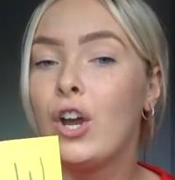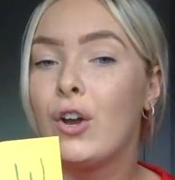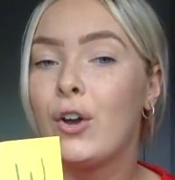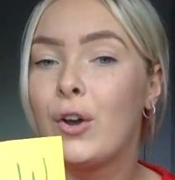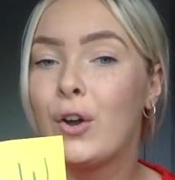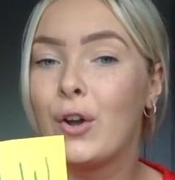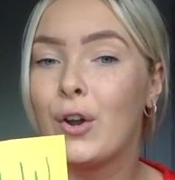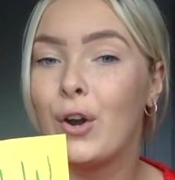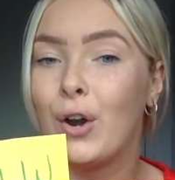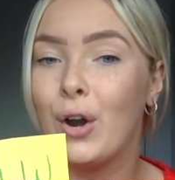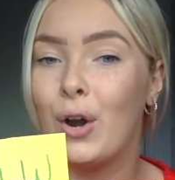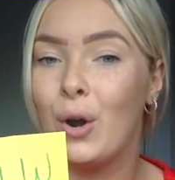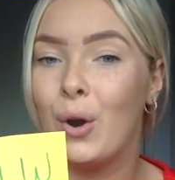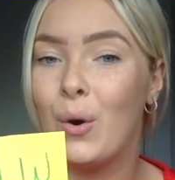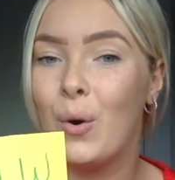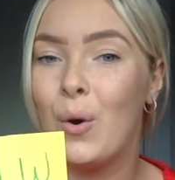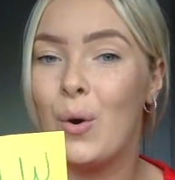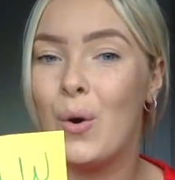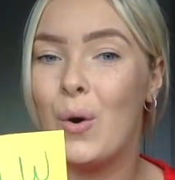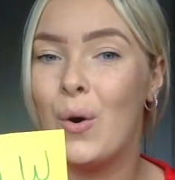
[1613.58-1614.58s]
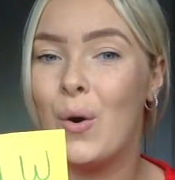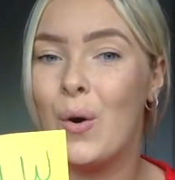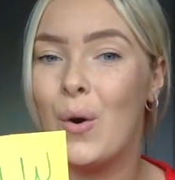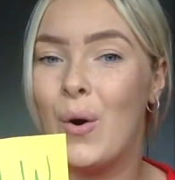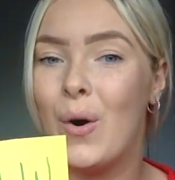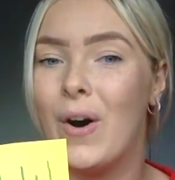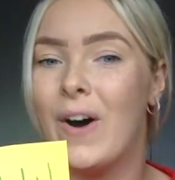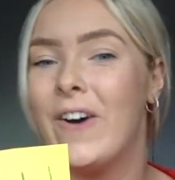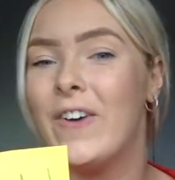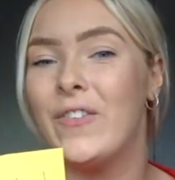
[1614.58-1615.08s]

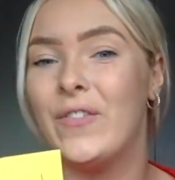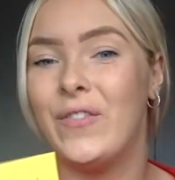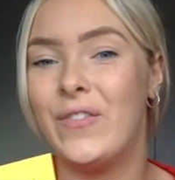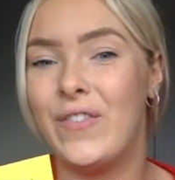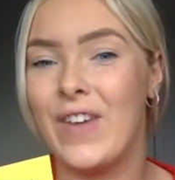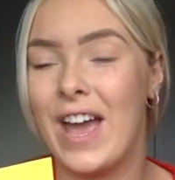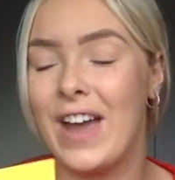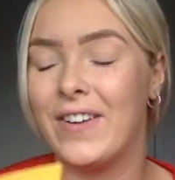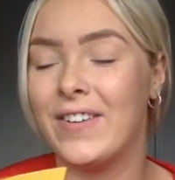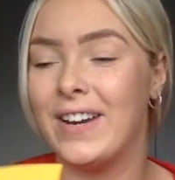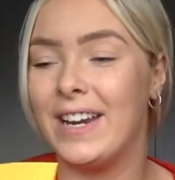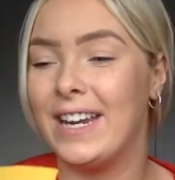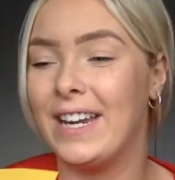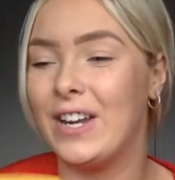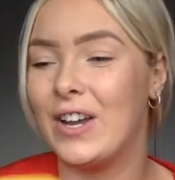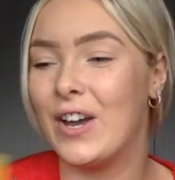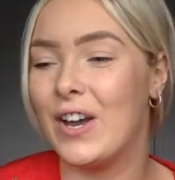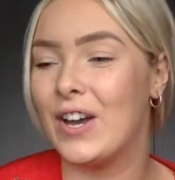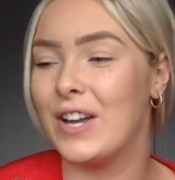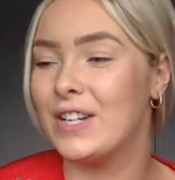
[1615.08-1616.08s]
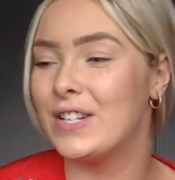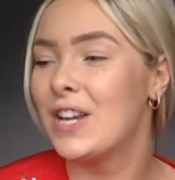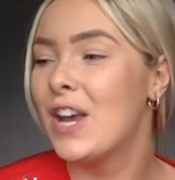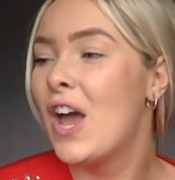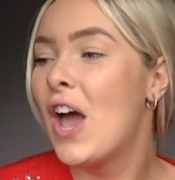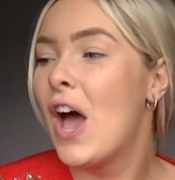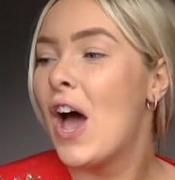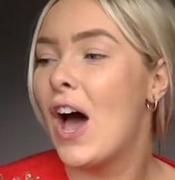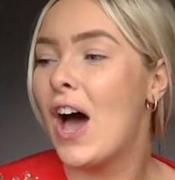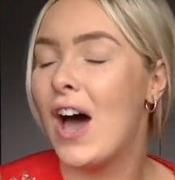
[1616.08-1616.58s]
claw. Very good.
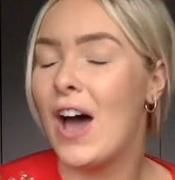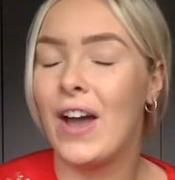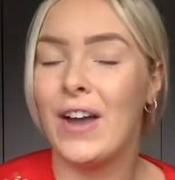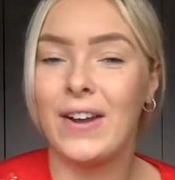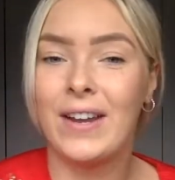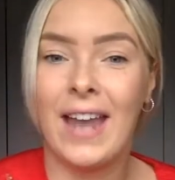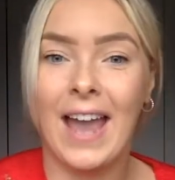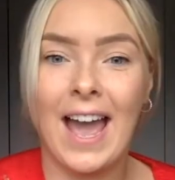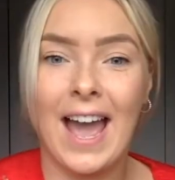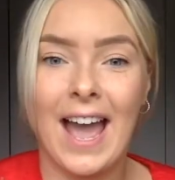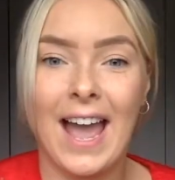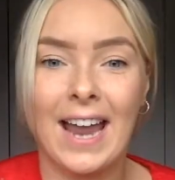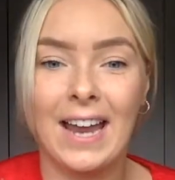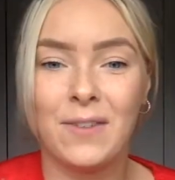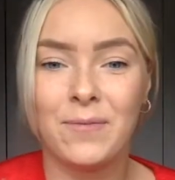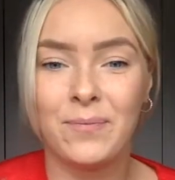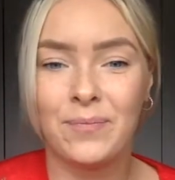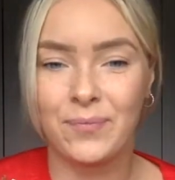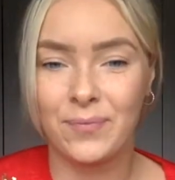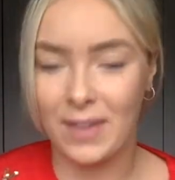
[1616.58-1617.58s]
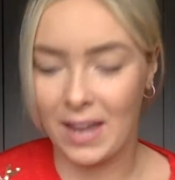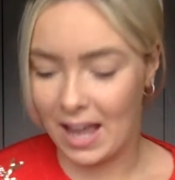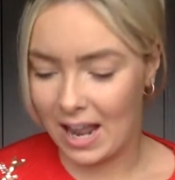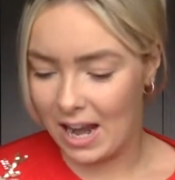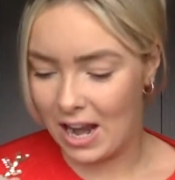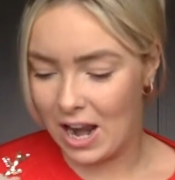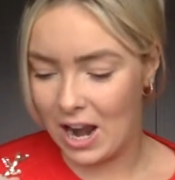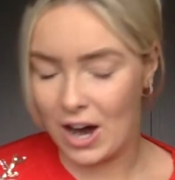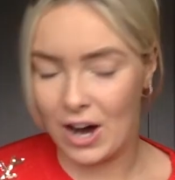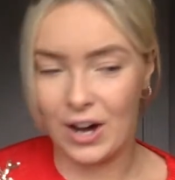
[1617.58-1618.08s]
Okay,
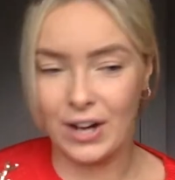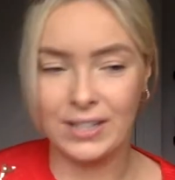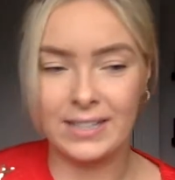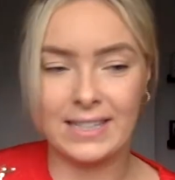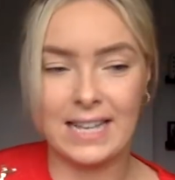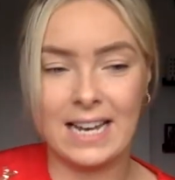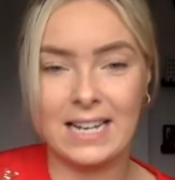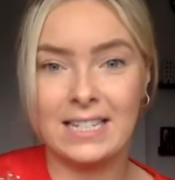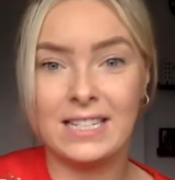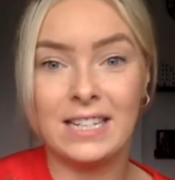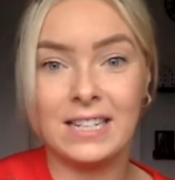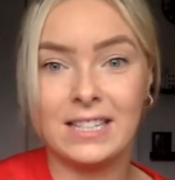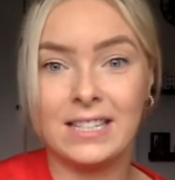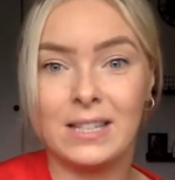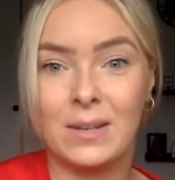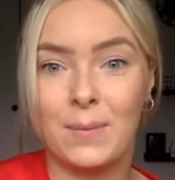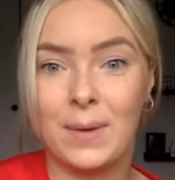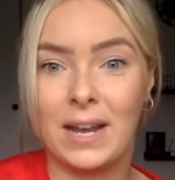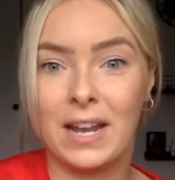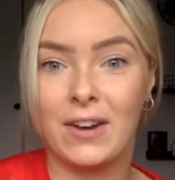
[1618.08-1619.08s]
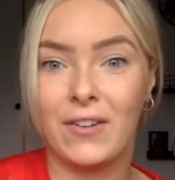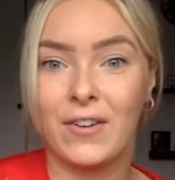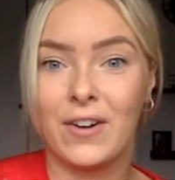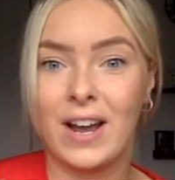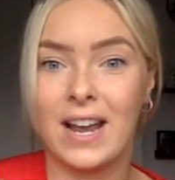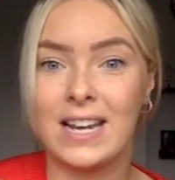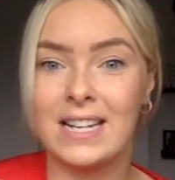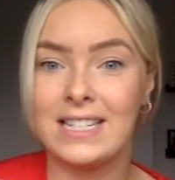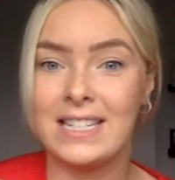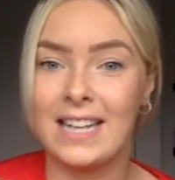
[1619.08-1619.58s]
last sentence that we're going to
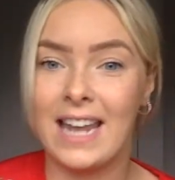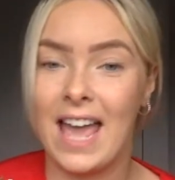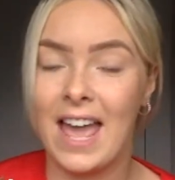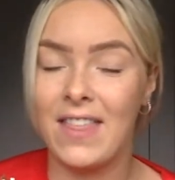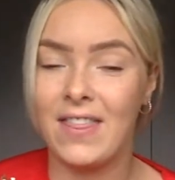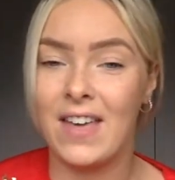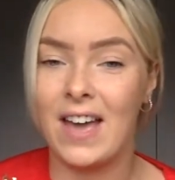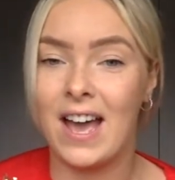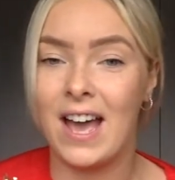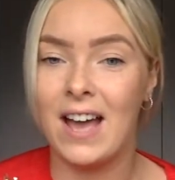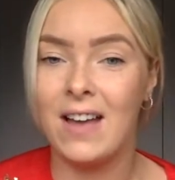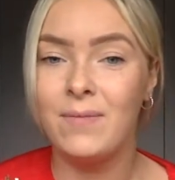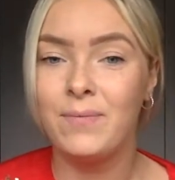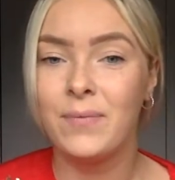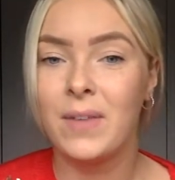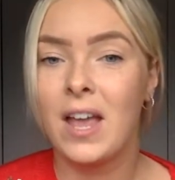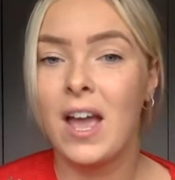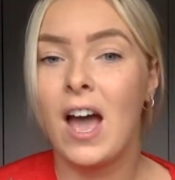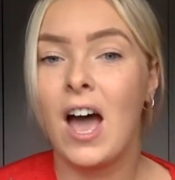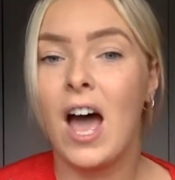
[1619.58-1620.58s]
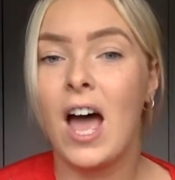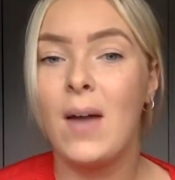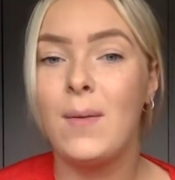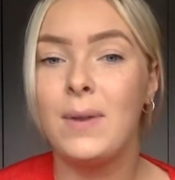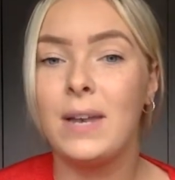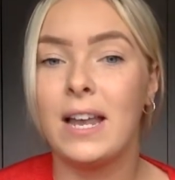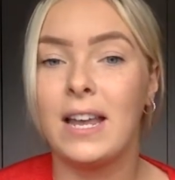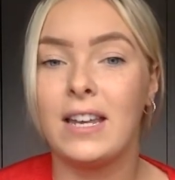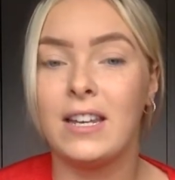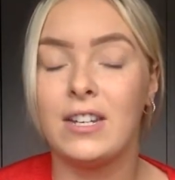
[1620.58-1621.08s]
write together. I
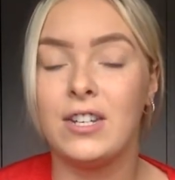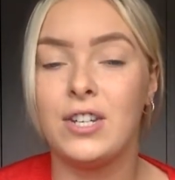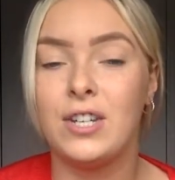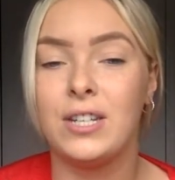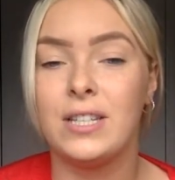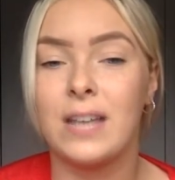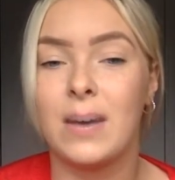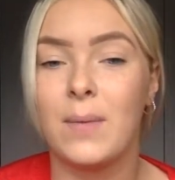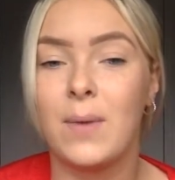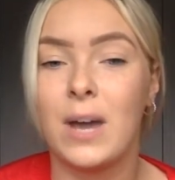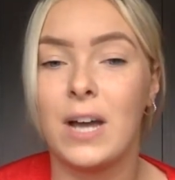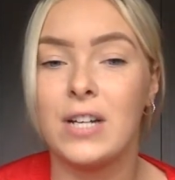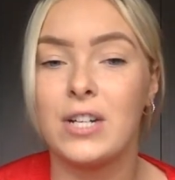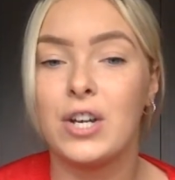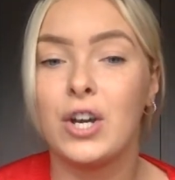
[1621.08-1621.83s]
would like you to use that word